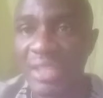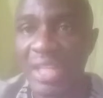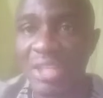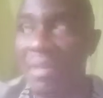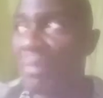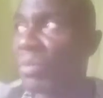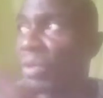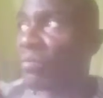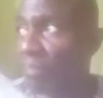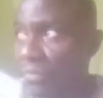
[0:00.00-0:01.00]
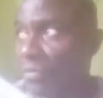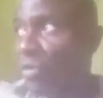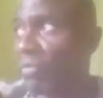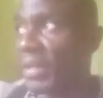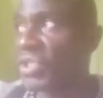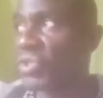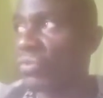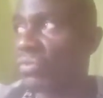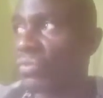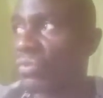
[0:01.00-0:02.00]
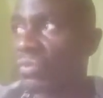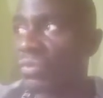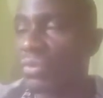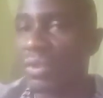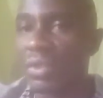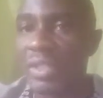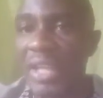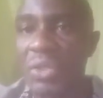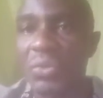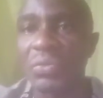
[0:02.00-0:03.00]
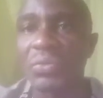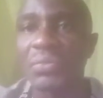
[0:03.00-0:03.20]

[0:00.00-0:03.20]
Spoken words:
Remember, God bless you. Thank you.